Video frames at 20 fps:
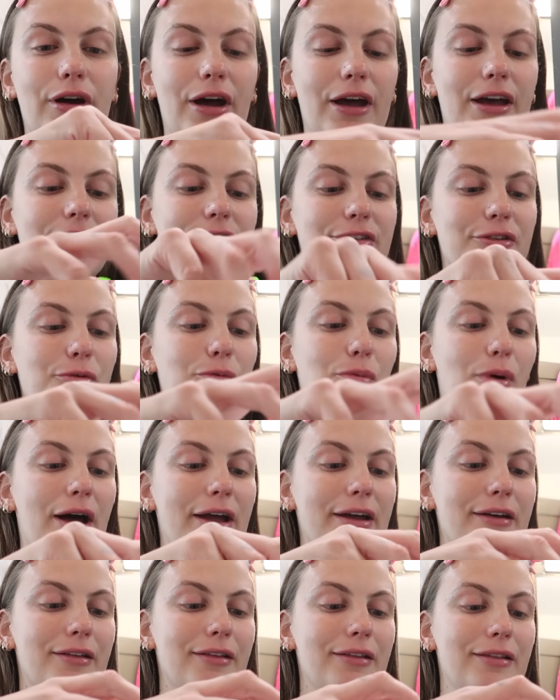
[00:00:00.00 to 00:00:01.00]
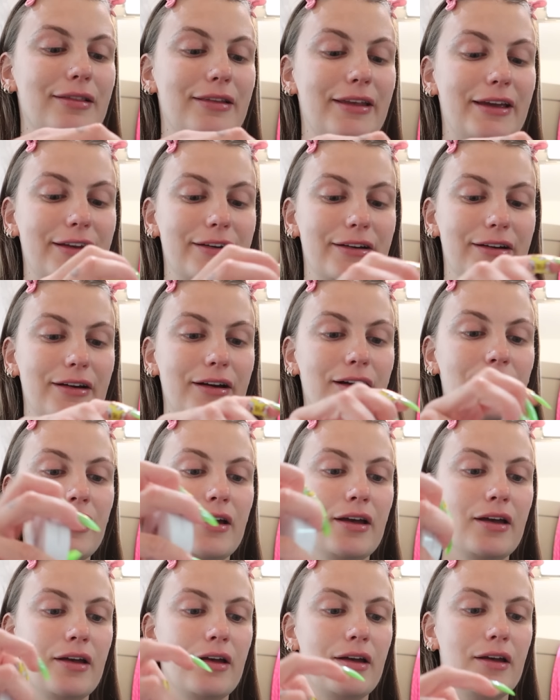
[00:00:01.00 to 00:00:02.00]
Okay, it is a while later.
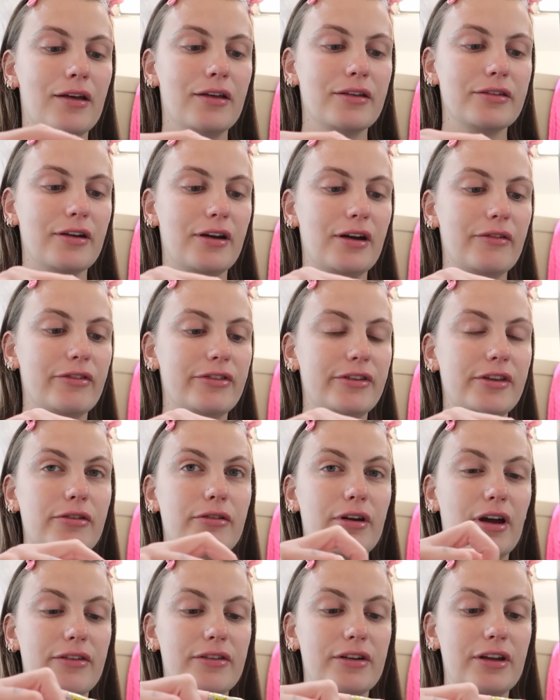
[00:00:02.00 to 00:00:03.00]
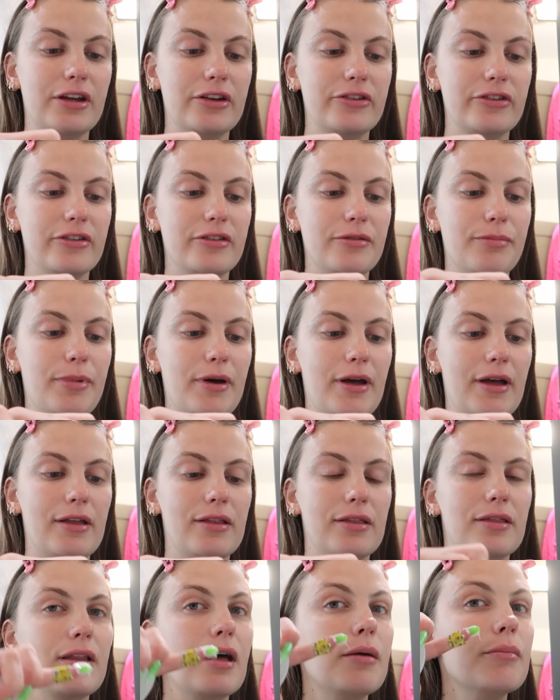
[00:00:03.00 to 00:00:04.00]
Sorry, I haven't seen you guys in ages,
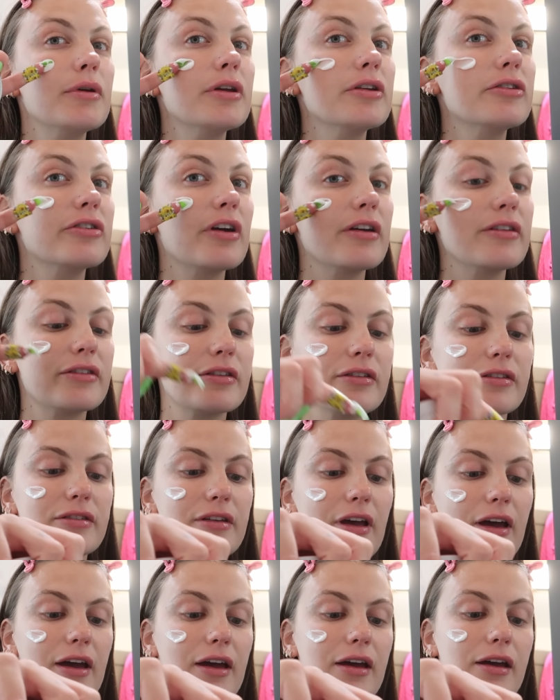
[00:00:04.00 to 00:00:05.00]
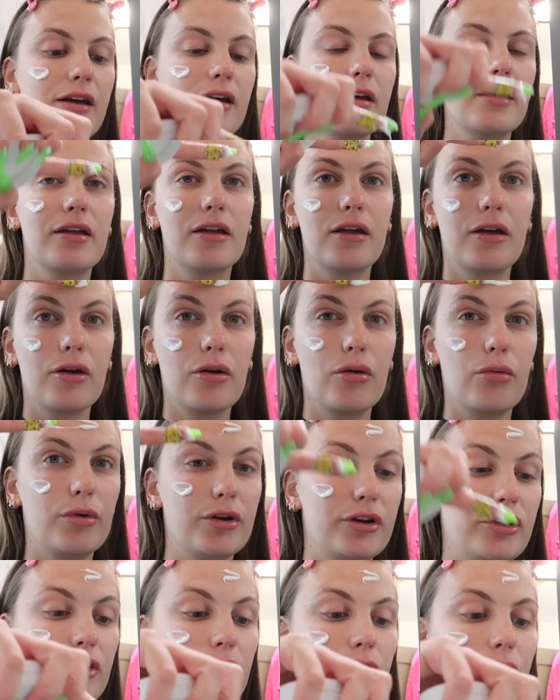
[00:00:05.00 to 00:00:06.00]
but let me just say,
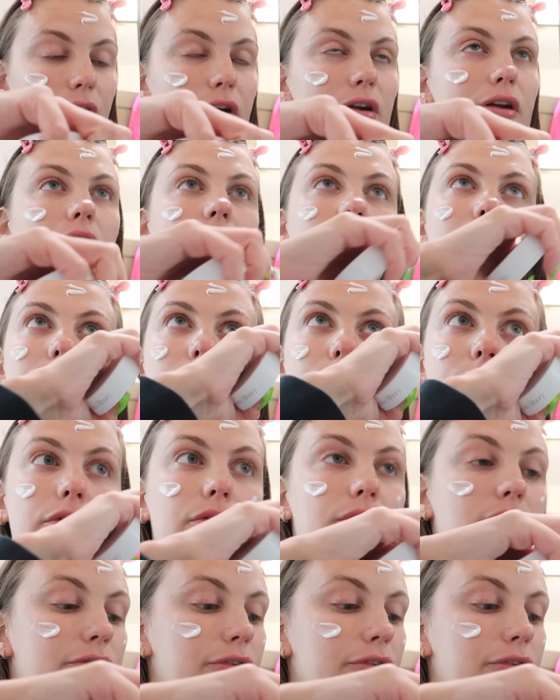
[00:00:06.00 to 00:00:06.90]
when you are not in the mood,